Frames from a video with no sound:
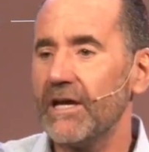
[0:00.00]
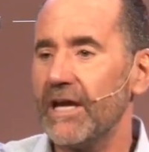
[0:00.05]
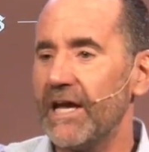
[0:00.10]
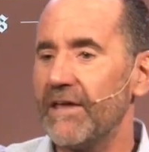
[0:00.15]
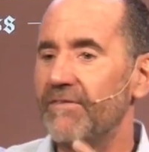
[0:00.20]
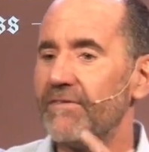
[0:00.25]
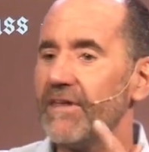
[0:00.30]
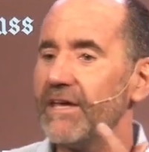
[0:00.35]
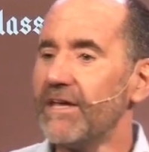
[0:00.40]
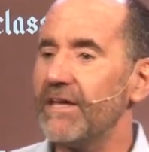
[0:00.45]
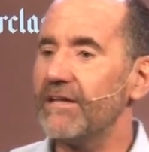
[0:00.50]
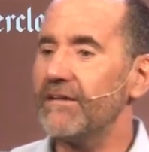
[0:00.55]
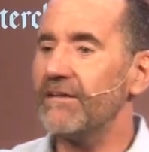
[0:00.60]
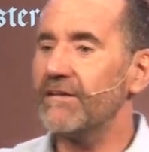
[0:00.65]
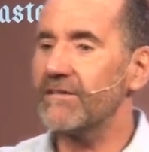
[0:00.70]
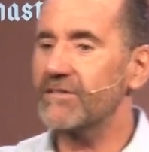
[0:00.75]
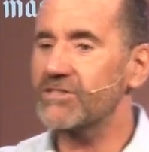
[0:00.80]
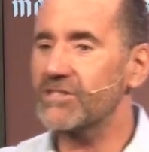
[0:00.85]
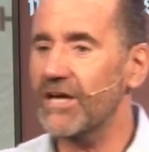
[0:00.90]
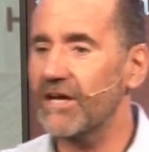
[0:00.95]
And then
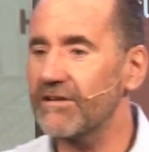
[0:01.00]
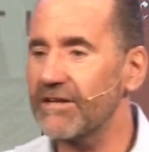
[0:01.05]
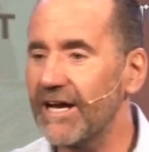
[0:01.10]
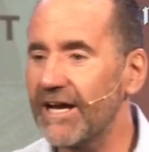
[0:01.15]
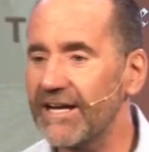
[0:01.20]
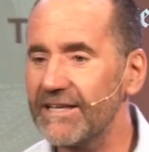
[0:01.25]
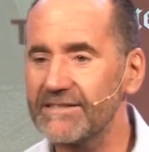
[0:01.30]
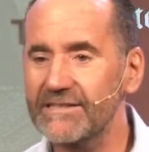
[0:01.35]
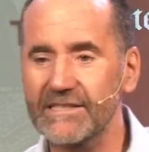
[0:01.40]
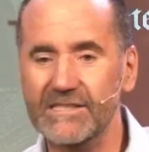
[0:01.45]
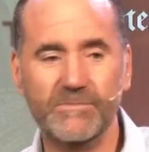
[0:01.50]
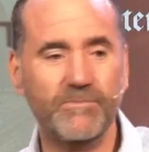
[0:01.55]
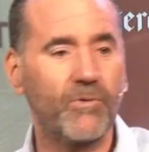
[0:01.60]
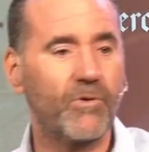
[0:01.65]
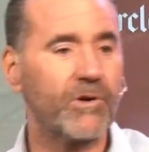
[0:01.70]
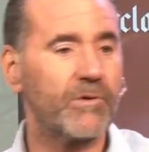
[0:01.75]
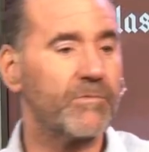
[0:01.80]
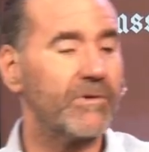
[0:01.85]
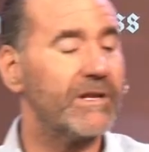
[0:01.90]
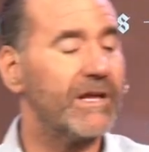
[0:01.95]
child Isaac's
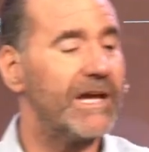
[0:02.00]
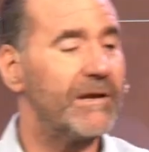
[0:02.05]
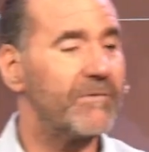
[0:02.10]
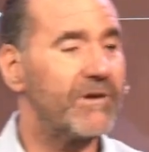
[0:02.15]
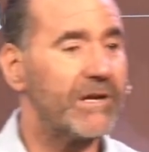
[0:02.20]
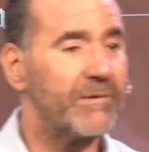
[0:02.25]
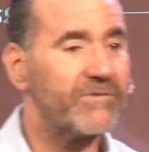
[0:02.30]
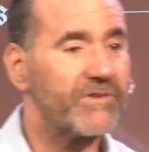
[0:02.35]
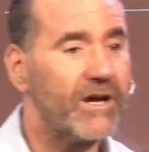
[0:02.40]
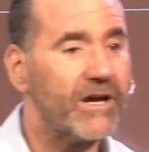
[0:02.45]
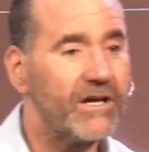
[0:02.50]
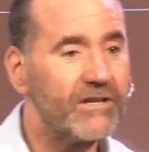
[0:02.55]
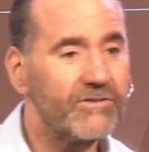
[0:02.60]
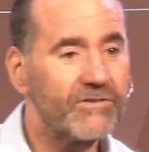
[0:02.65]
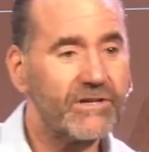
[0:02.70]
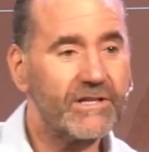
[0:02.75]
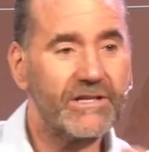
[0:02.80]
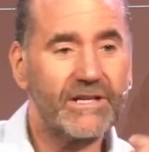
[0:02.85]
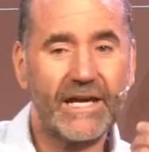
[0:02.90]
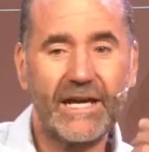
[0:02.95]
born when Abraham's
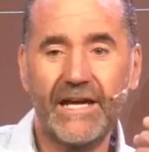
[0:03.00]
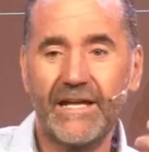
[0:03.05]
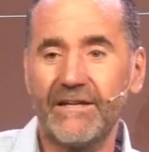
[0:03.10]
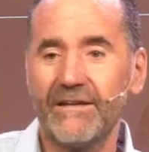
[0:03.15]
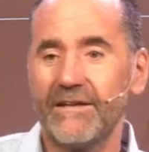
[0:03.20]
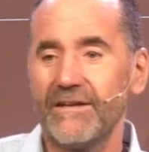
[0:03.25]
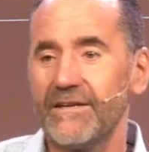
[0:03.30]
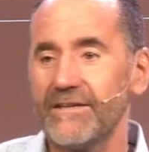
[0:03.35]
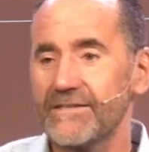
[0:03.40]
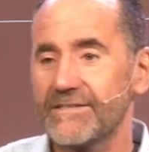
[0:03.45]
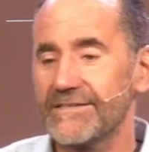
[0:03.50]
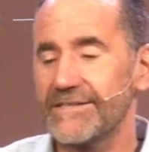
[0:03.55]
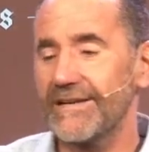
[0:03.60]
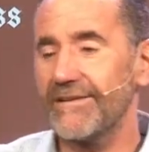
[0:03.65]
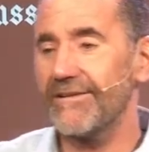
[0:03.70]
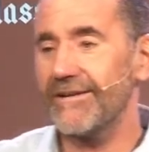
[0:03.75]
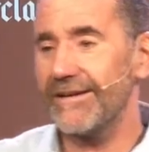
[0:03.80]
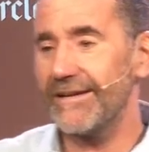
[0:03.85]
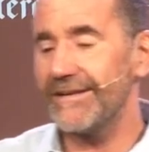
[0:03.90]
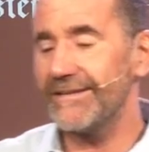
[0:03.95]
100 and
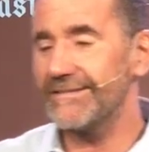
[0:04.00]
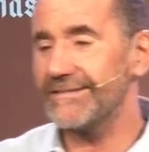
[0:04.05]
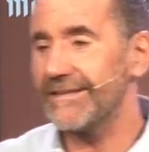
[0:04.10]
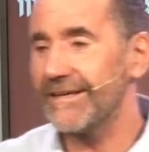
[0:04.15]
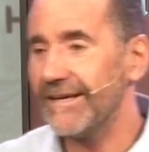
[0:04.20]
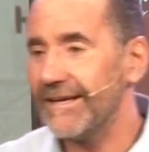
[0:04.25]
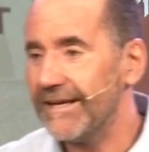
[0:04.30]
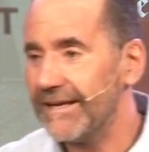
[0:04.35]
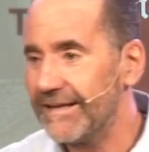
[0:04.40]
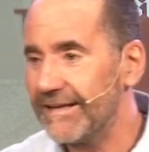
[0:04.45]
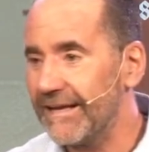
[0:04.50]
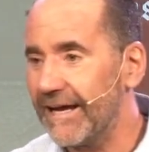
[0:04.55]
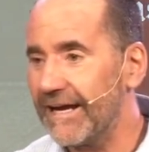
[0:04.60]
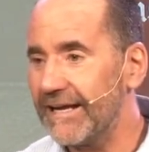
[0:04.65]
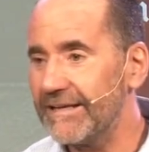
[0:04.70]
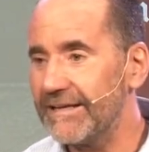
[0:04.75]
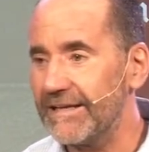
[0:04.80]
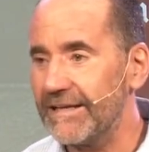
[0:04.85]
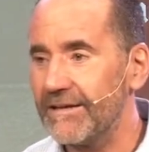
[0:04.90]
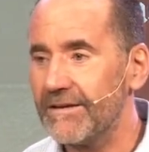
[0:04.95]
Sarah is
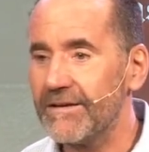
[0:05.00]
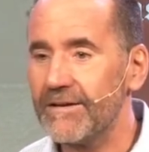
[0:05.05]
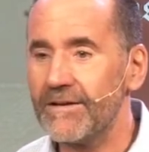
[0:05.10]
90.